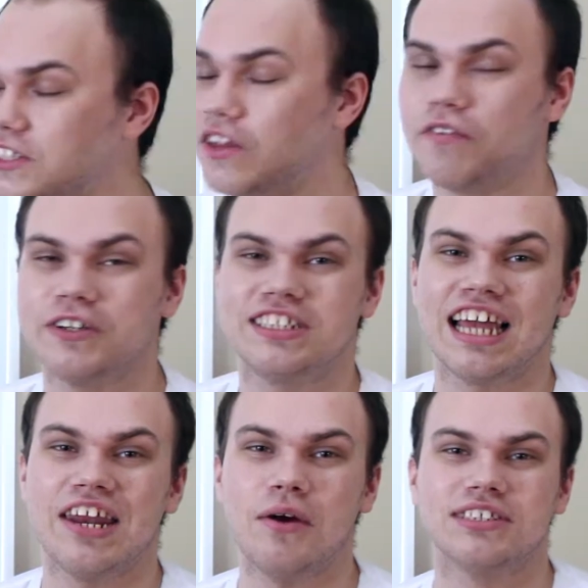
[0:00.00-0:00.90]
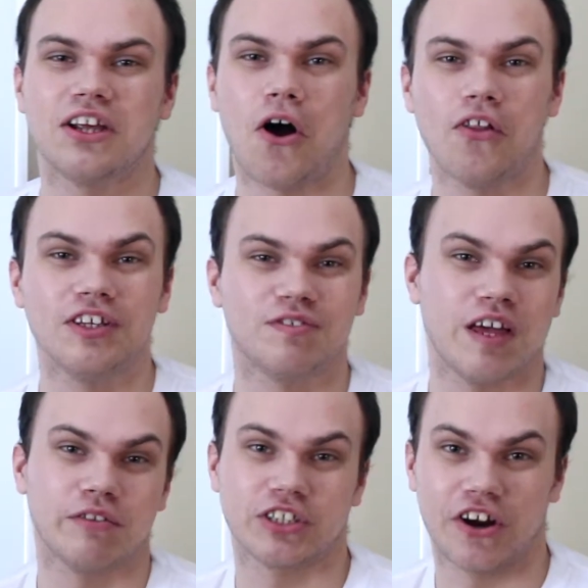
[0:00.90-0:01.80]
So the first thing I know is that all these
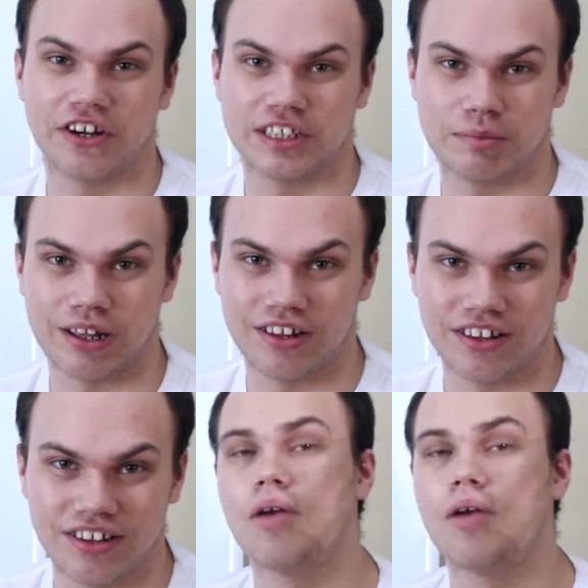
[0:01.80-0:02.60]
flavors are hard to spell.